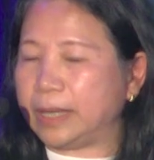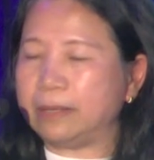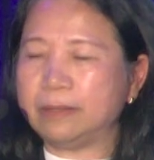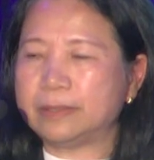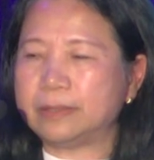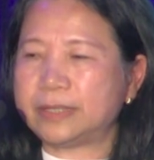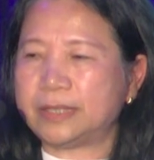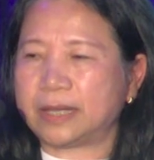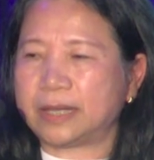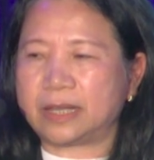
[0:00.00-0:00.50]

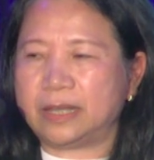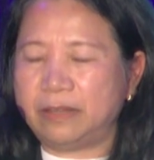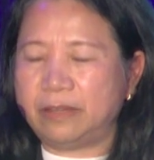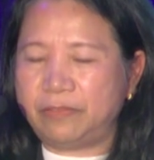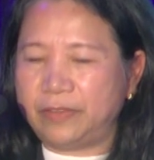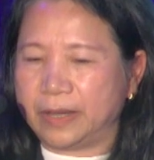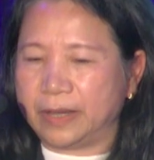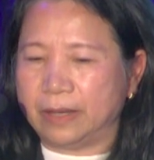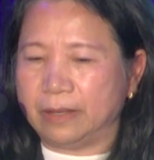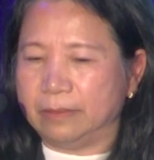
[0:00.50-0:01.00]

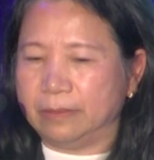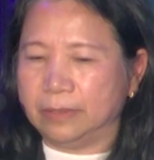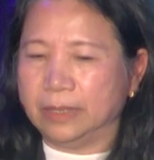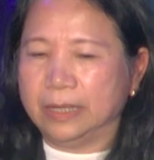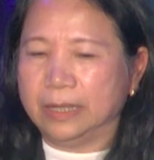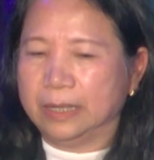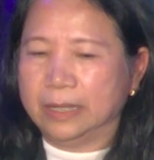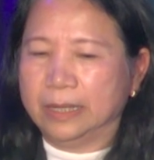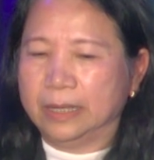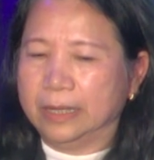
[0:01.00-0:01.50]
significant
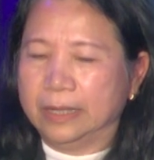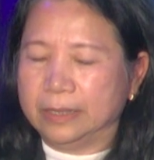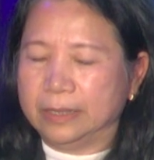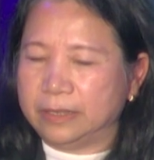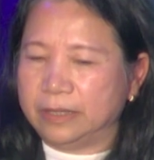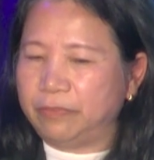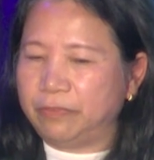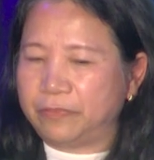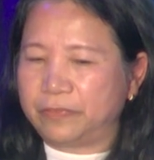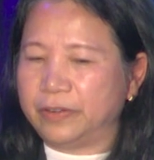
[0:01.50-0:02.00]

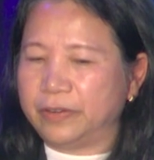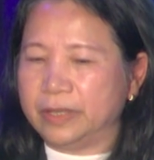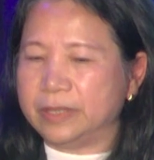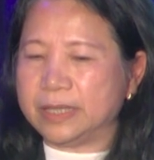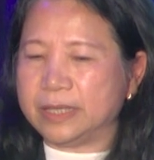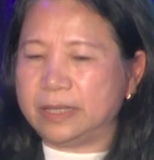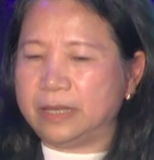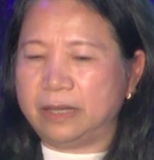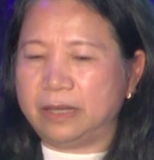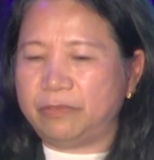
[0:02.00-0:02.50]

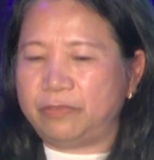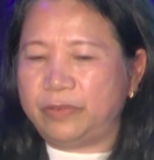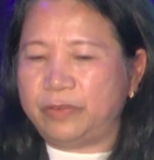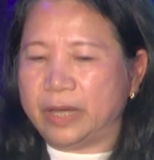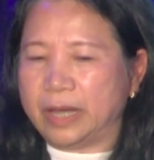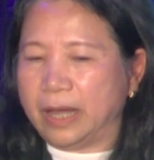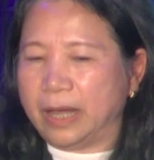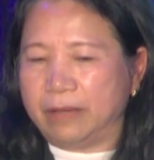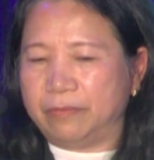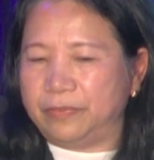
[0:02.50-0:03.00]
difference if we
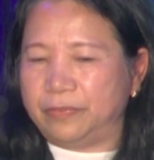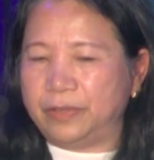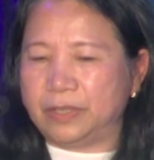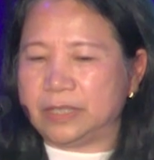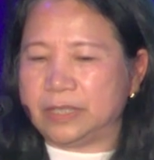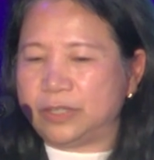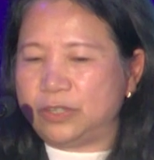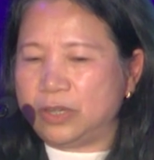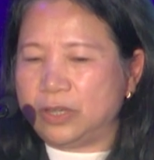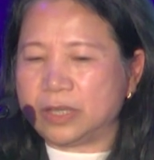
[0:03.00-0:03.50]
have
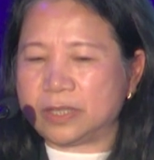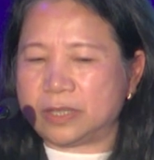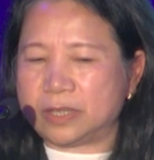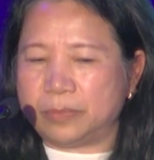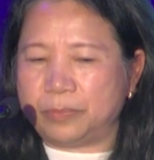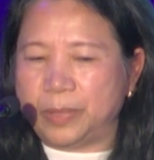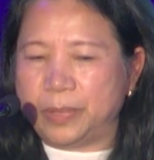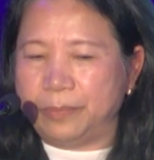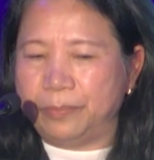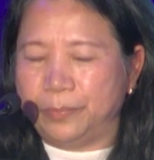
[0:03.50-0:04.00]
just a
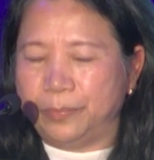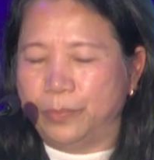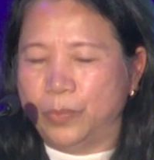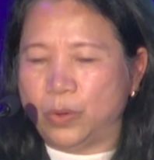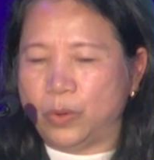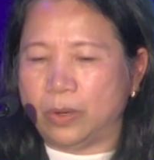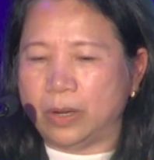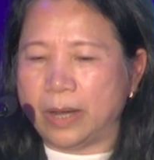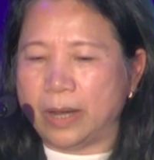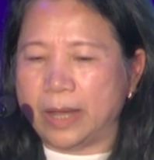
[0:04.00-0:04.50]
bit more